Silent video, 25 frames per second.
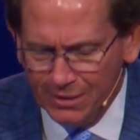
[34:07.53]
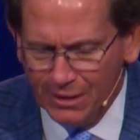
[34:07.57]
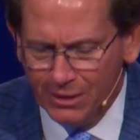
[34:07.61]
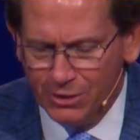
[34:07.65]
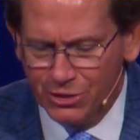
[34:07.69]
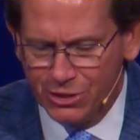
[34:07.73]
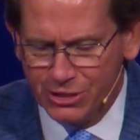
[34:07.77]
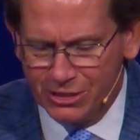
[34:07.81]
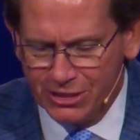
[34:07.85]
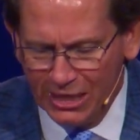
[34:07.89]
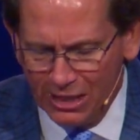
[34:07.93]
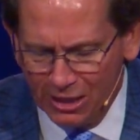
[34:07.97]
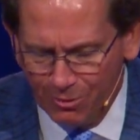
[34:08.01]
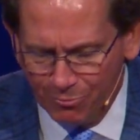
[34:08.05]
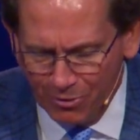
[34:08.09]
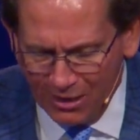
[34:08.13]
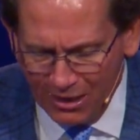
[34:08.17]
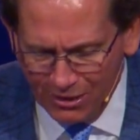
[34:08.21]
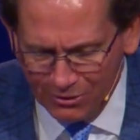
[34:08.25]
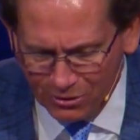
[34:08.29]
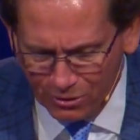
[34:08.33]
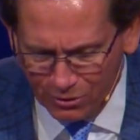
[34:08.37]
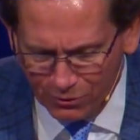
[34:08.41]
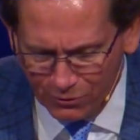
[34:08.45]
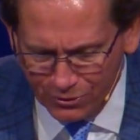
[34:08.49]

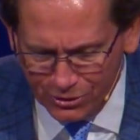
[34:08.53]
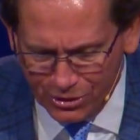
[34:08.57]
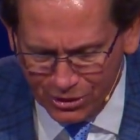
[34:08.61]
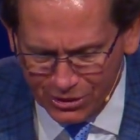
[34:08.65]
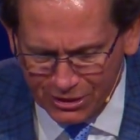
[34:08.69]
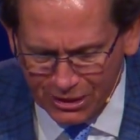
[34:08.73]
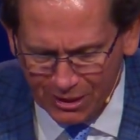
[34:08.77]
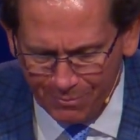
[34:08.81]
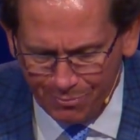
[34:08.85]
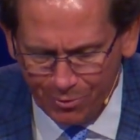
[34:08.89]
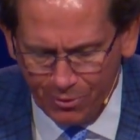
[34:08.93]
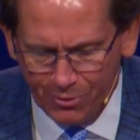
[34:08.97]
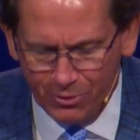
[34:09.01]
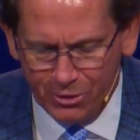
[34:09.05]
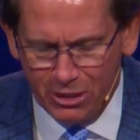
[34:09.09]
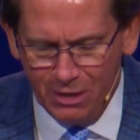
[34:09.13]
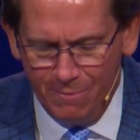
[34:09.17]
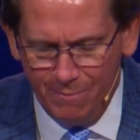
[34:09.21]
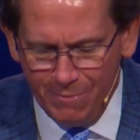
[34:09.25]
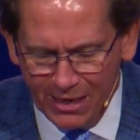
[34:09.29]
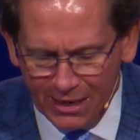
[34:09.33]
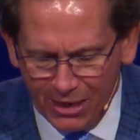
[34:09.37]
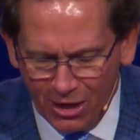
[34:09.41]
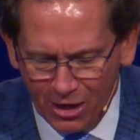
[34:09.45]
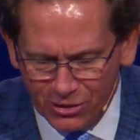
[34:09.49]
celebrate the Lord's Supper,
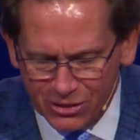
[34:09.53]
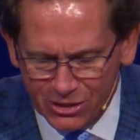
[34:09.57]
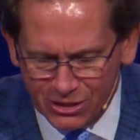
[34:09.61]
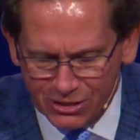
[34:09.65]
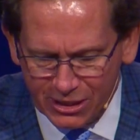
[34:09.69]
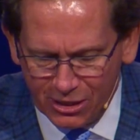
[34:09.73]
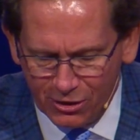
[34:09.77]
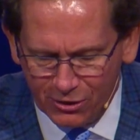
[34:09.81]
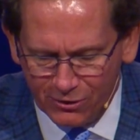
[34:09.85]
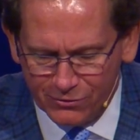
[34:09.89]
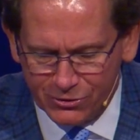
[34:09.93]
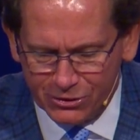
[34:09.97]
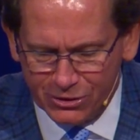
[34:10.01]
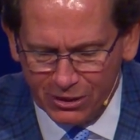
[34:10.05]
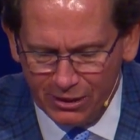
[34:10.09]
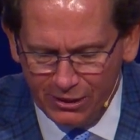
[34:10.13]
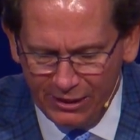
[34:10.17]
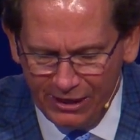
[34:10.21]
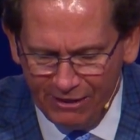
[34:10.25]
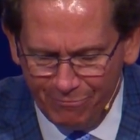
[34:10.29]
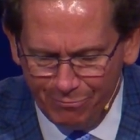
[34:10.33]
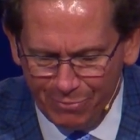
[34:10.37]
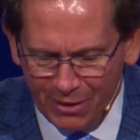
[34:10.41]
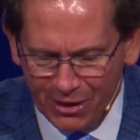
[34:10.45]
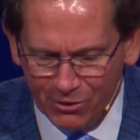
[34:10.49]
commit ourselves to
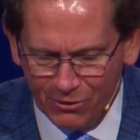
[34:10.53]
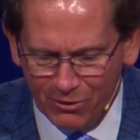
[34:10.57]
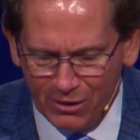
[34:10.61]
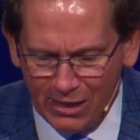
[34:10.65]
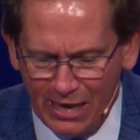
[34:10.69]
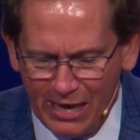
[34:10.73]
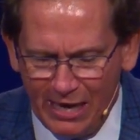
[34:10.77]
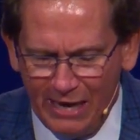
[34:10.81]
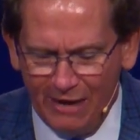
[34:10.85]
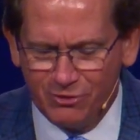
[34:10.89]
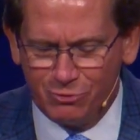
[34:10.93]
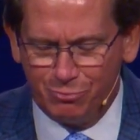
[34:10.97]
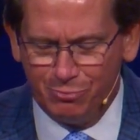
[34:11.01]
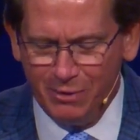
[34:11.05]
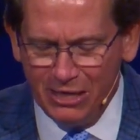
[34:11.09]
live better lives,